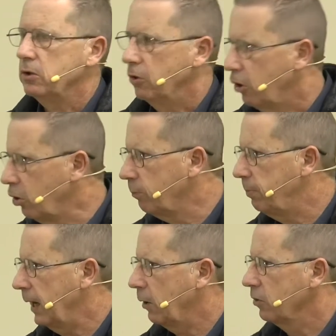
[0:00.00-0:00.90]
your own
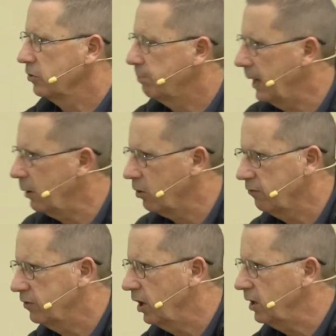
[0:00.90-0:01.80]
power, the power
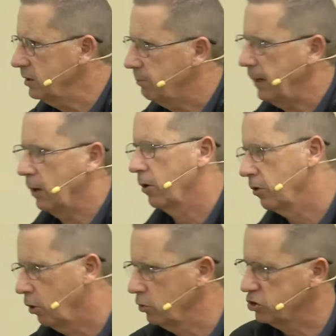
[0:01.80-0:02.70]
of God, the power
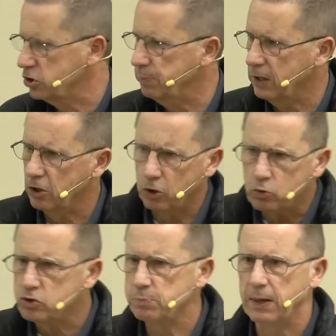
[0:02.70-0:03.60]
of the Holy Spirit,
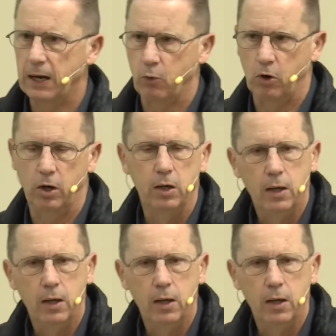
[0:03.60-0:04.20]
whose power?